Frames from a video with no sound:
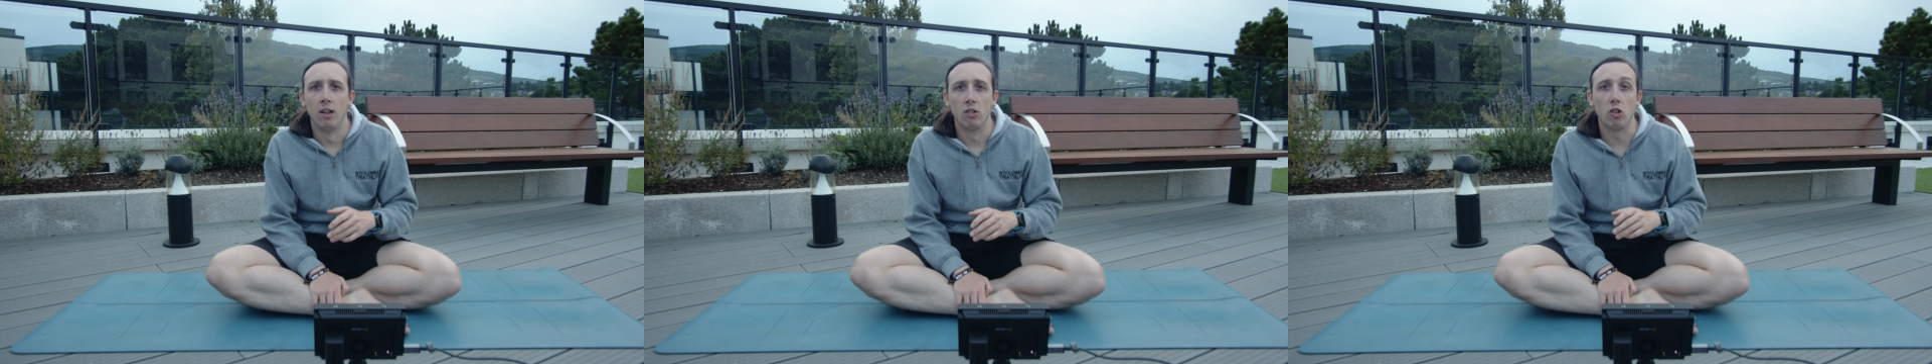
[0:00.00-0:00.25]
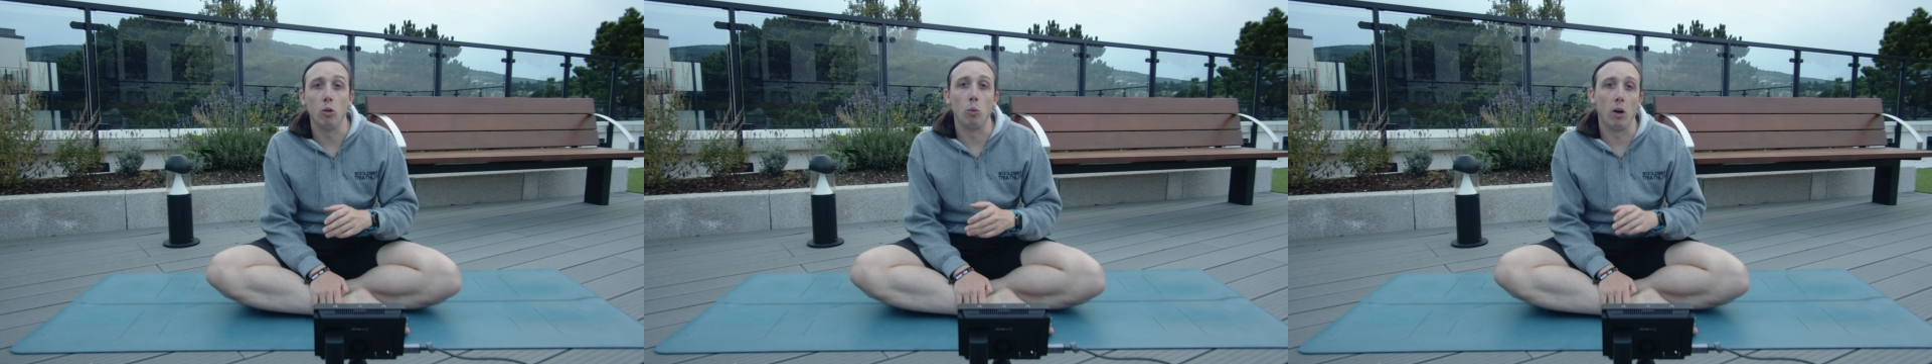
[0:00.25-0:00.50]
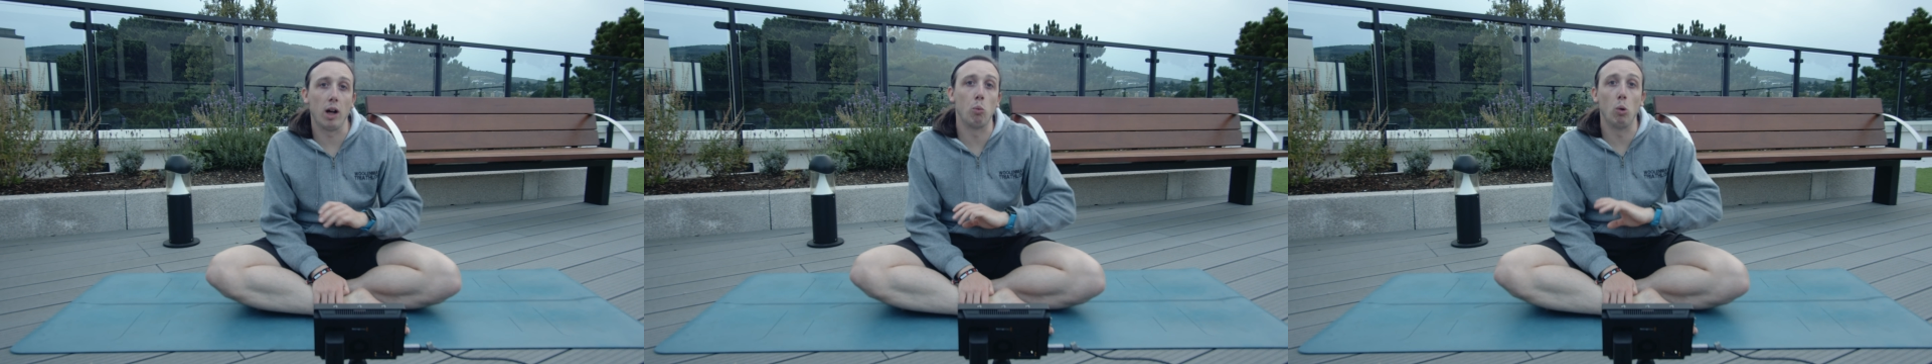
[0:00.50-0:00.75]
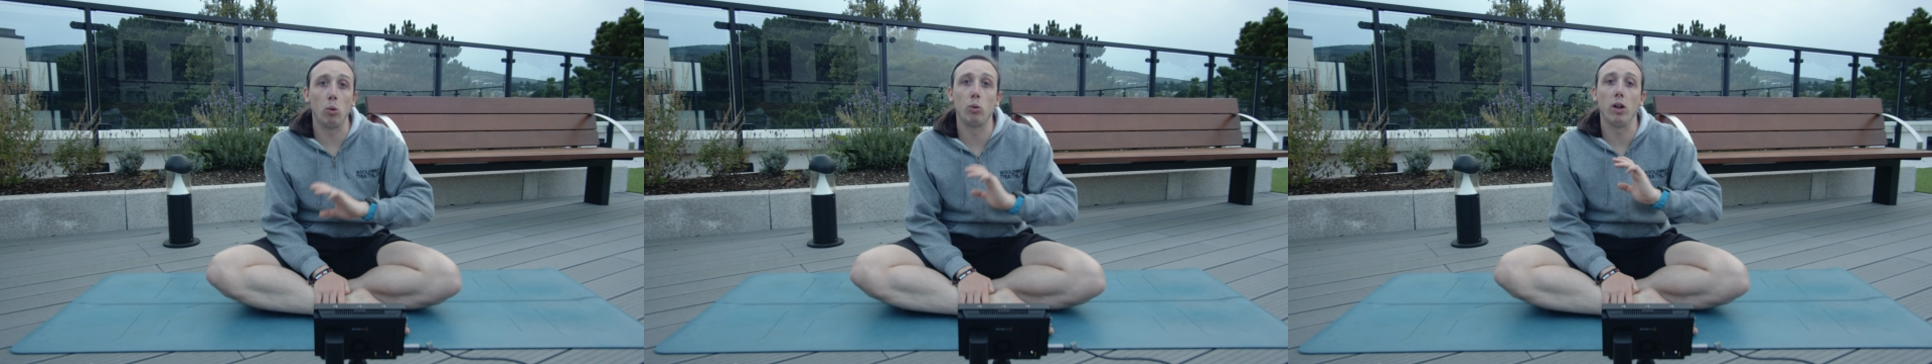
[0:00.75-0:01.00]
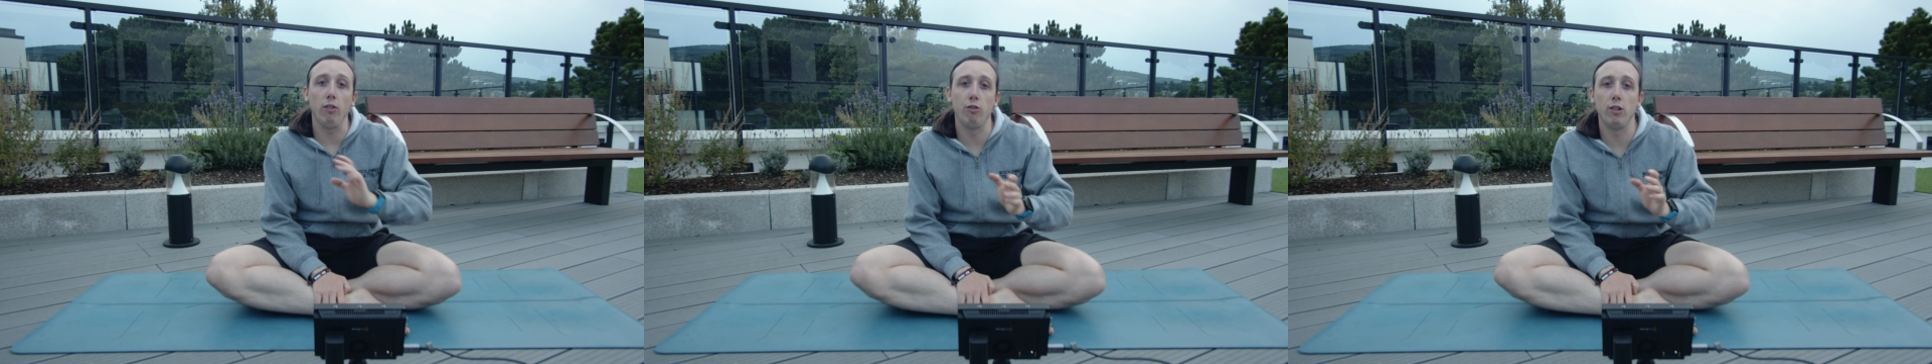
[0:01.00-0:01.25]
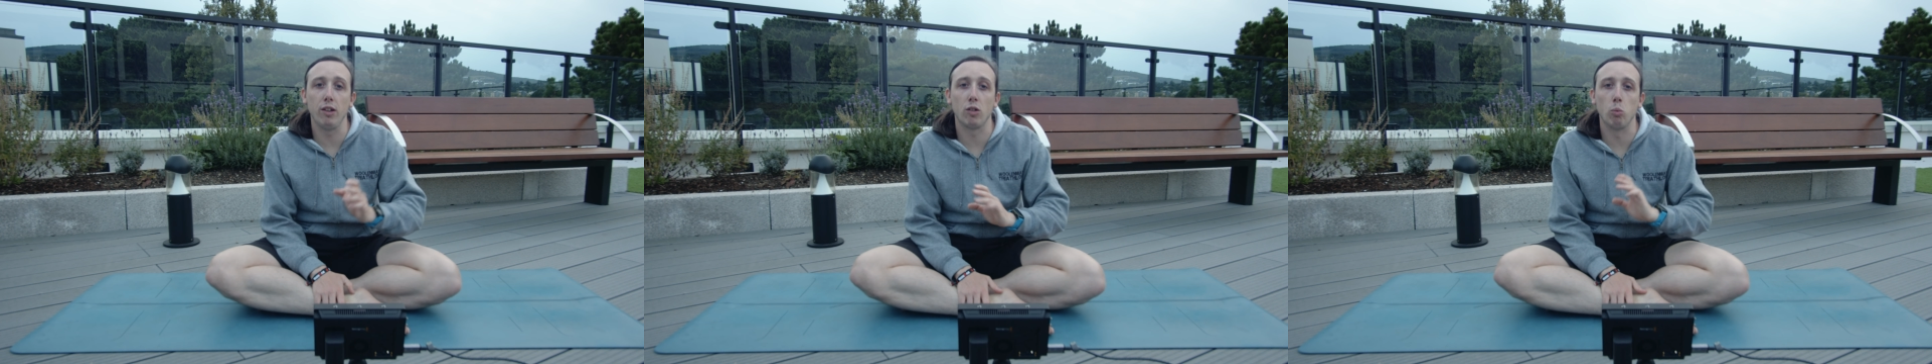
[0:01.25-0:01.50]
So we'll go
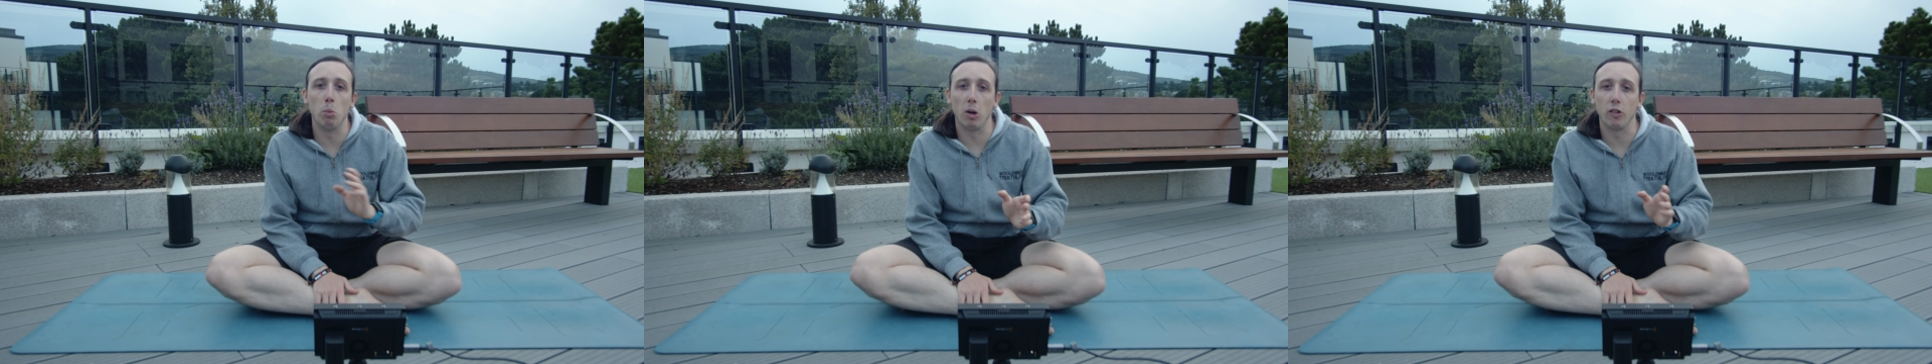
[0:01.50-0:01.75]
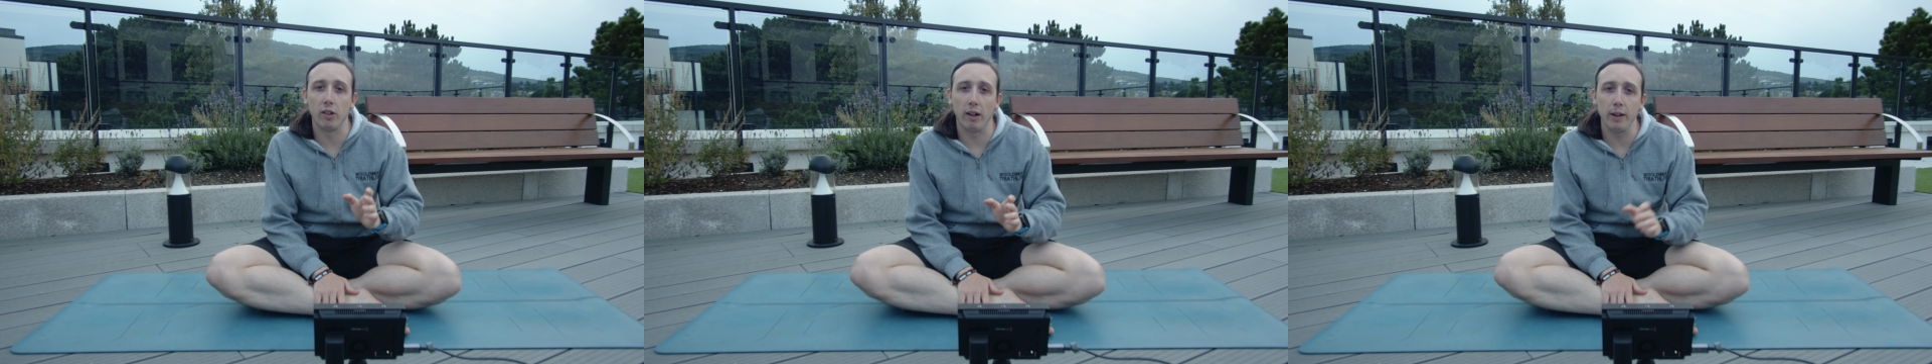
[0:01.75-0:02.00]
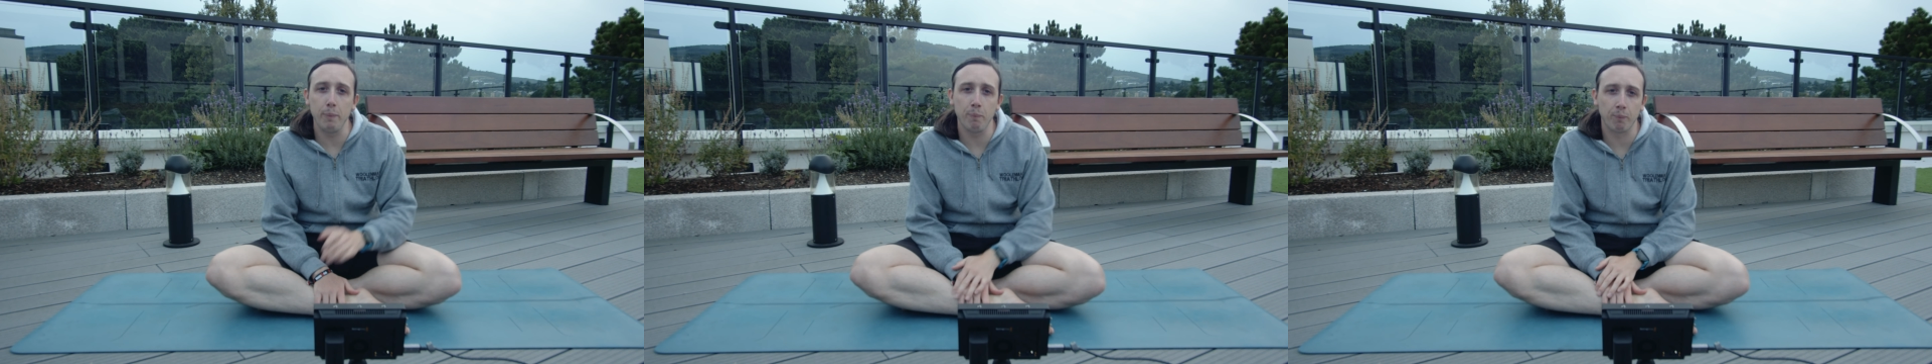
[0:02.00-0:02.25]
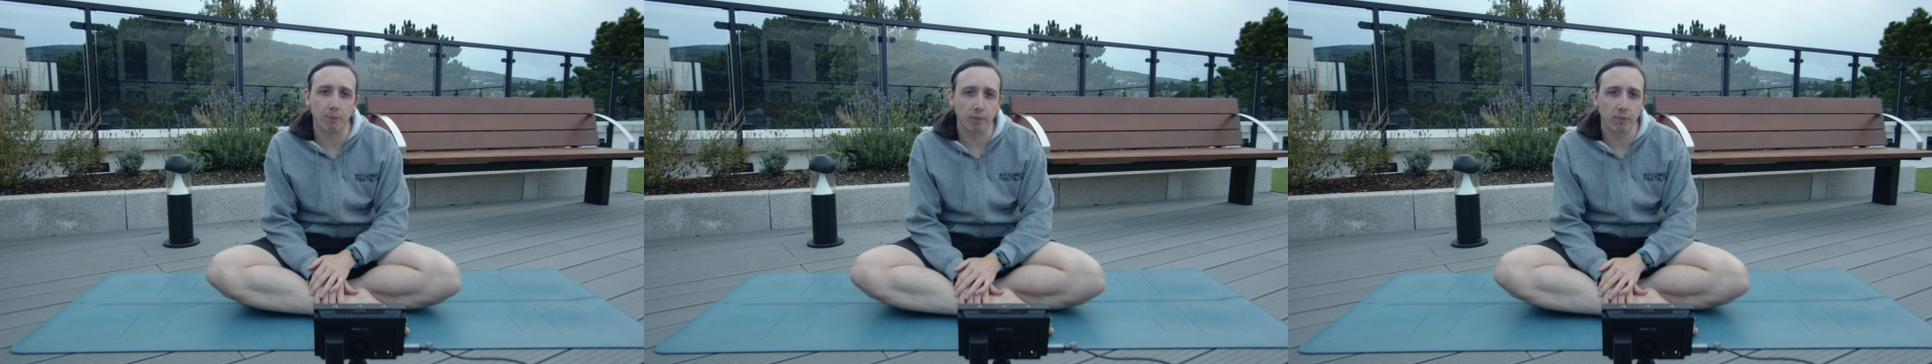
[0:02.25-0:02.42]
through this one more time.